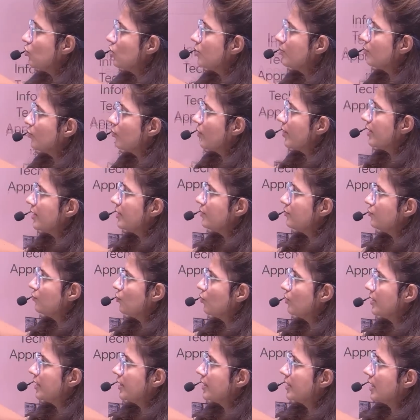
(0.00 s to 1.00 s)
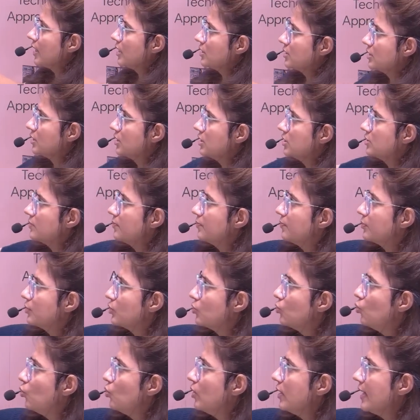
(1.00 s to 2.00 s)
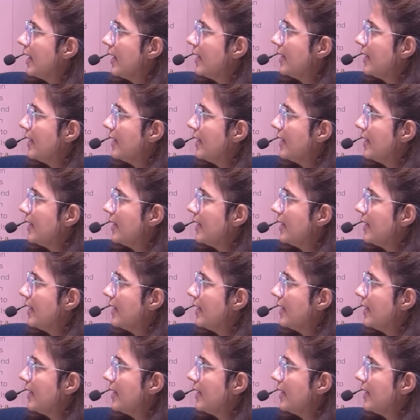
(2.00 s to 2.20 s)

Google provide in four areas, these Google